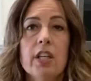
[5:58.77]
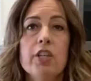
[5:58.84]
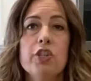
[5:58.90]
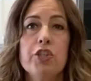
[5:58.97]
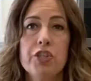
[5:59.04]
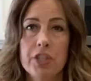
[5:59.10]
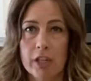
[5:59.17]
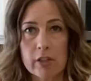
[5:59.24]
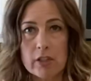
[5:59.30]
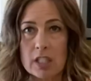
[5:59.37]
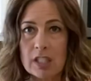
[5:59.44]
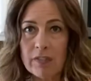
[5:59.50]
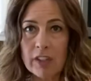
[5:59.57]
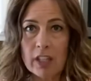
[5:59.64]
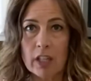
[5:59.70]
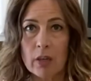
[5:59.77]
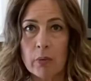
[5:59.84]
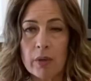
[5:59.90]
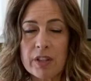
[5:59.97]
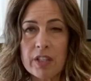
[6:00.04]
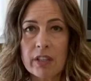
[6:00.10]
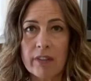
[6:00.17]
Share this video with
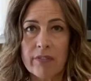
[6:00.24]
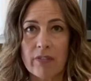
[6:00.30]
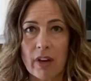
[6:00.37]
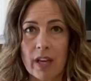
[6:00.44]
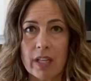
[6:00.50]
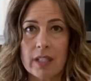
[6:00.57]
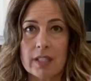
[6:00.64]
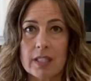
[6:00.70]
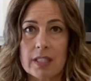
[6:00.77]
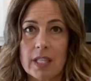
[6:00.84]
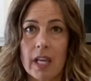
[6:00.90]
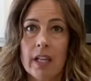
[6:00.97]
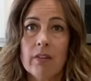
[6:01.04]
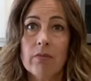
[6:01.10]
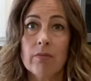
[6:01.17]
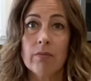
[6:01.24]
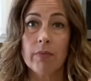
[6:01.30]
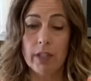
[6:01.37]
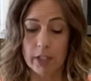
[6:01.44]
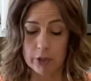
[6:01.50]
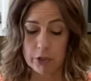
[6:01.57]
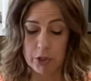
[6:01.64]
your friends and
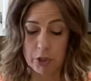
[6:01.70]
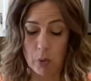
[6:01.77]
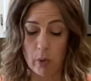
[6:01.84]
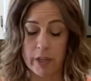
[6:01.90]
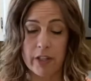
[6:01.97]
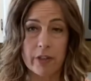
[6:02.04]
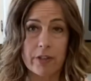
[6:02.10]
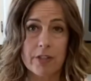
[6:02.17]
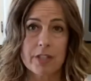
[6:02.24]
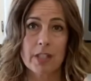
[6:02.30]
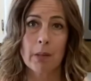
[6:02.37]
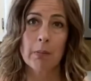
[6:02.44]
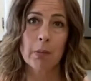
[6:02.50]
enjoy your summer